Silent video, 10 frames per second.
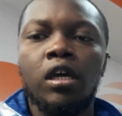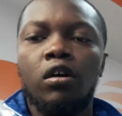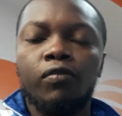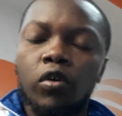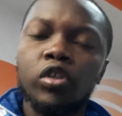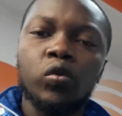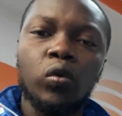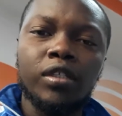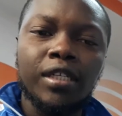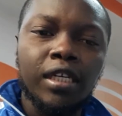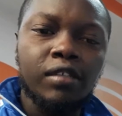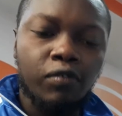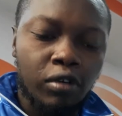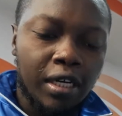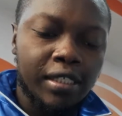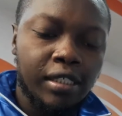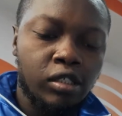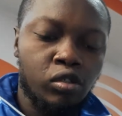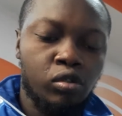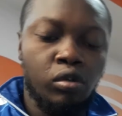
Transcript: Of course, what's next for us is